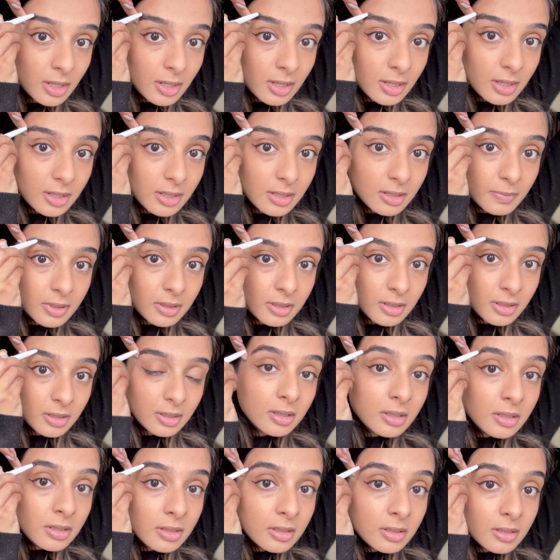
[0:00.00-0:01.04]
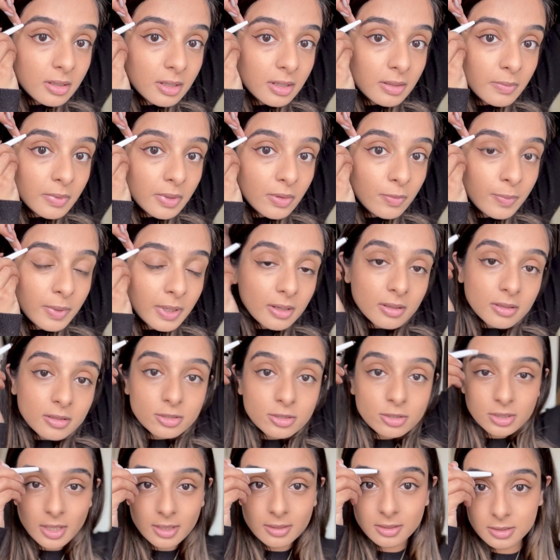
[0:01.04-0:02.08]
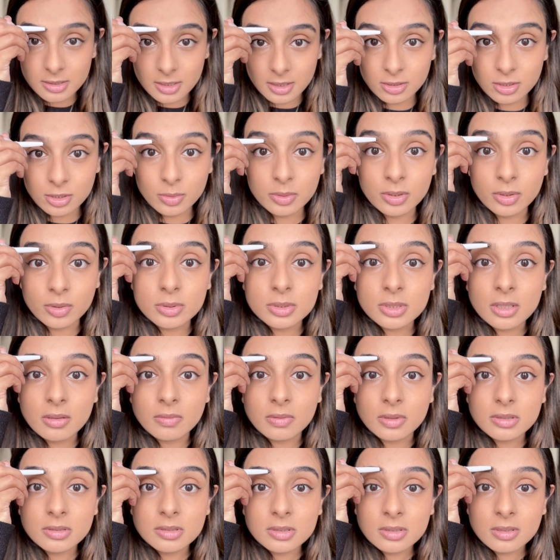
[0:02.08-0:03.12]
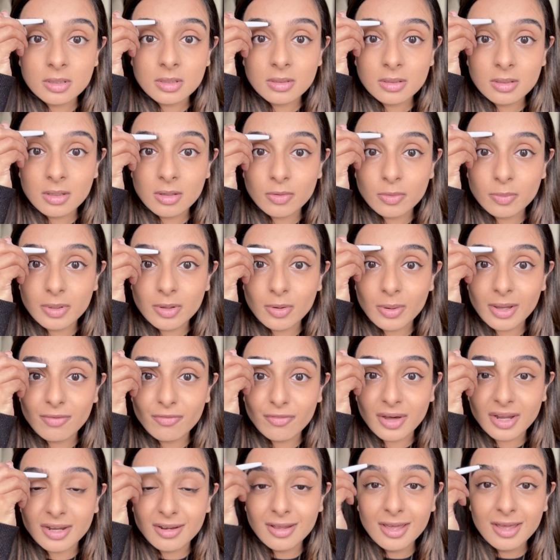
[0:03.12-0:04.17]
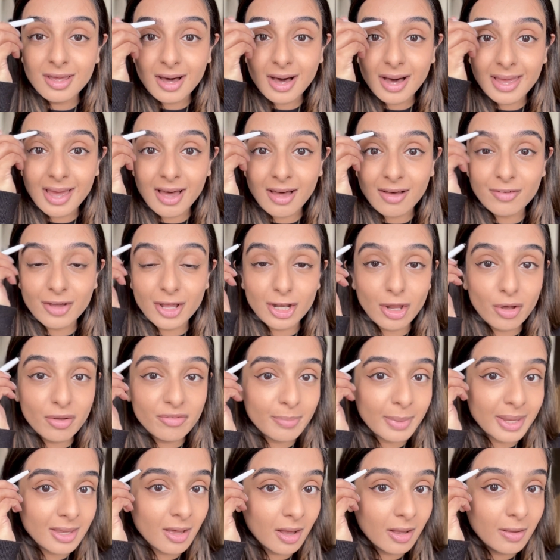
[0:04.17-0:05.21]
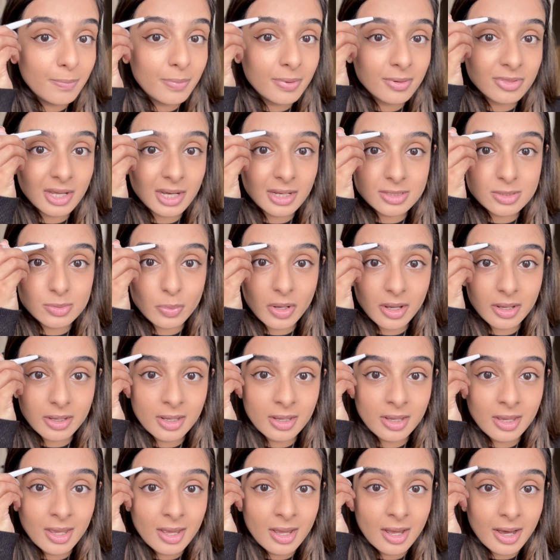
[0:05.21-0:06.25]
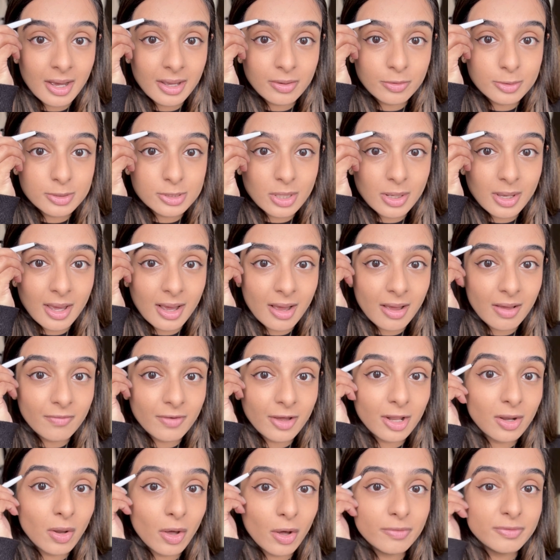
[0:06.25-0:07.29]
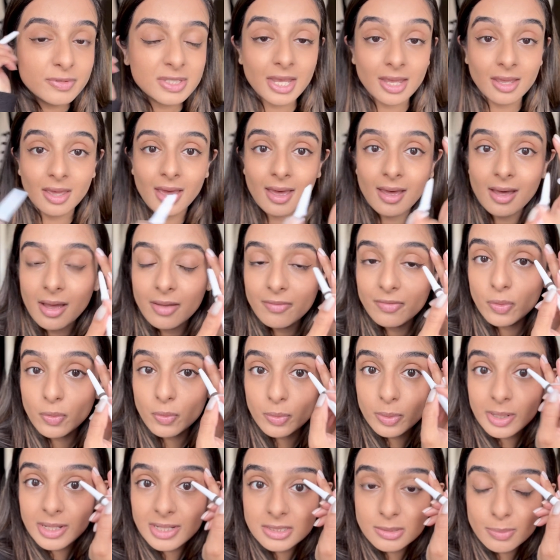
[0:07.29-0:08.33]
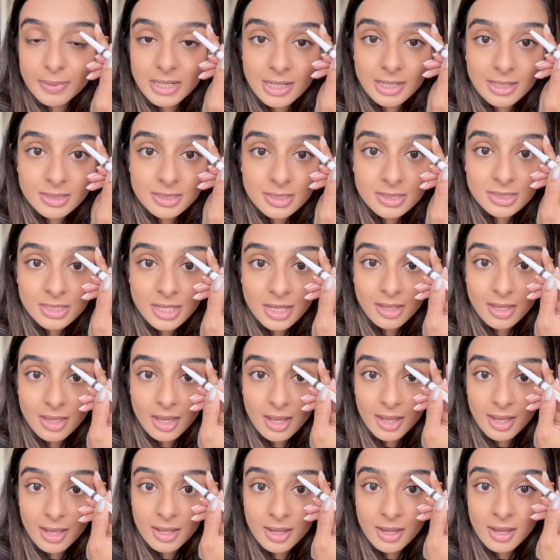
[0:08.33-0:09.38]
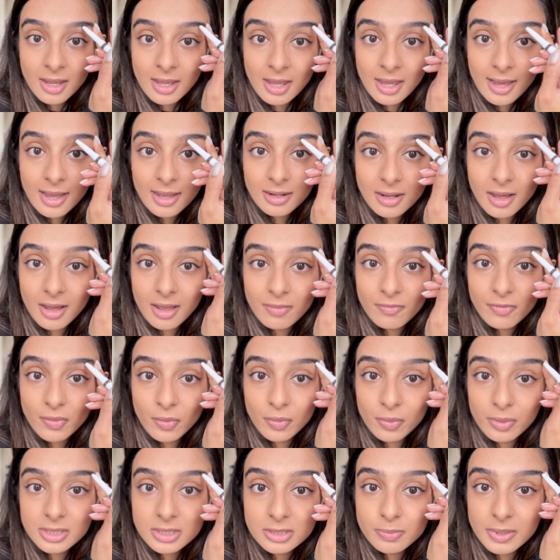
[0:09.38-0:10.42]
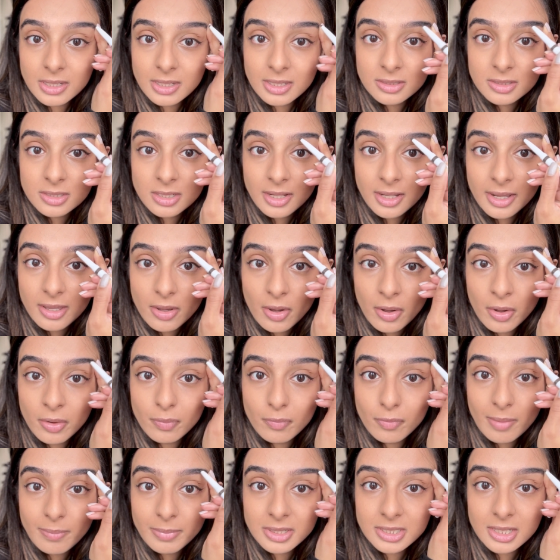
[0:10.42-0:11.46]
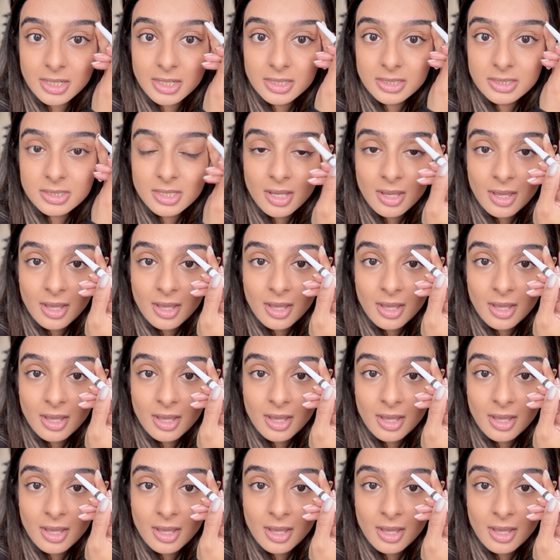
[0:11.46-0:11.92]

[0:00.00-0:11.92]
I'm hoping to turn this into a new series. I think it will be quite fun. I have a lot of makeup, that is why. I also have a lot of skincare. I've always been into skincare, and I've always been into like home remedies.